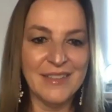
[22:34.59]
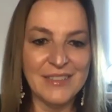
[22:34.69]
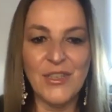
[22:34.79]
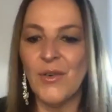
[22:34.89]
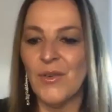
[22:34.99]

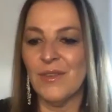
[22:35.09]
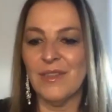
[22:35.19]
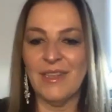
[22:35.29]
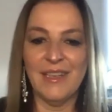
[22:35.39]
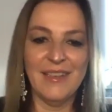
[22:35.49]

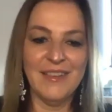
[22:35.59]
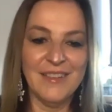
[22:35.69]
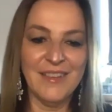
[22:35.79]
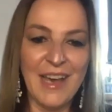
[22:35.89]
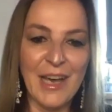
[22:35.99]
totally.
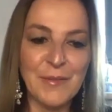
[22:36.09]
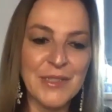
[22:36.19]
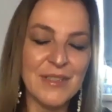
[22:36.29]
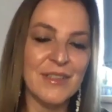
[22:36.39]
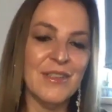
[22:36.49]

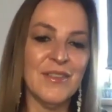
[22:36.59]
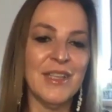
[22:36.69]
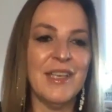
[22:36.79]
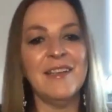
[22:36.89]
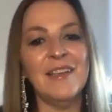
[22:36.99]

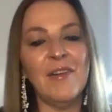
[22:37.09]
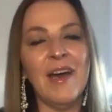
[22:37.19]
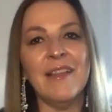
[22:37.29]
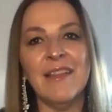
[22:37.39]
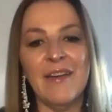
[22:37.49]
Absolutely. No,
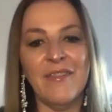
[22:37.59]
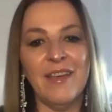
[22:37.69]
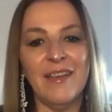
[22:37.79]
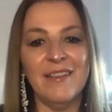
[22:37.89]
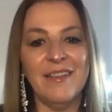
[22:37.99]
I love
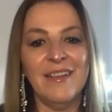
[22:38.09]
it.